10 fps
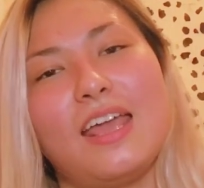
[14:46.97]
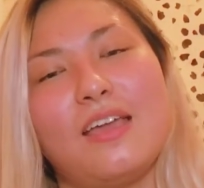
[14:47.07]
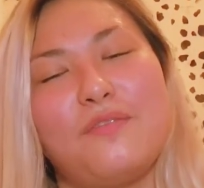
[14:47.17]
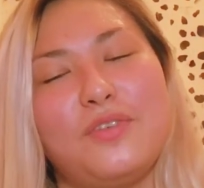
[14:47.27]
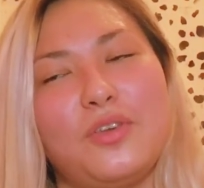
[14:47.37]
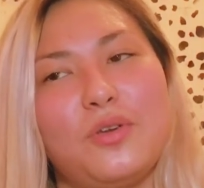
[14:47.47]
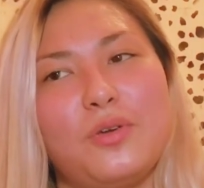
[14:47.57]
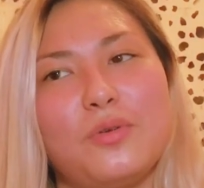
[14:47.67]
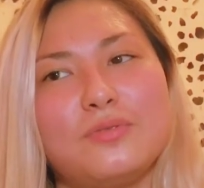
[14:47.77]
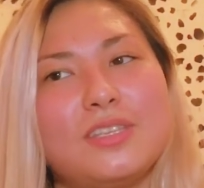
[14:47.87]
if
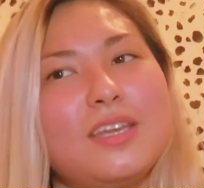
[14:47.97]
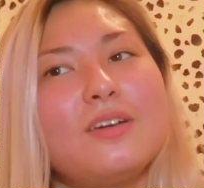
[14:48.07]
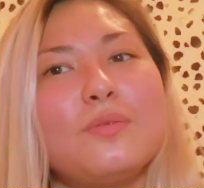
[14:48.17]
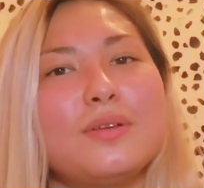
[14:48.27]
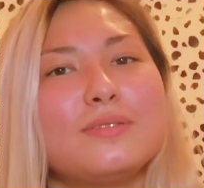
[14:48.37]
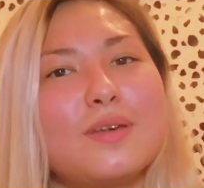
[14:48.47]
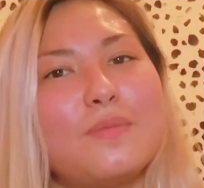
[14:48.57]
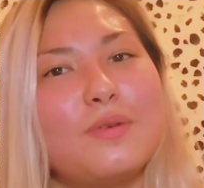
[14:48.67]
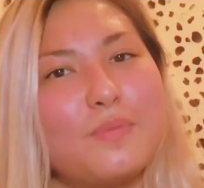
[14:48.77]
you deal with some of the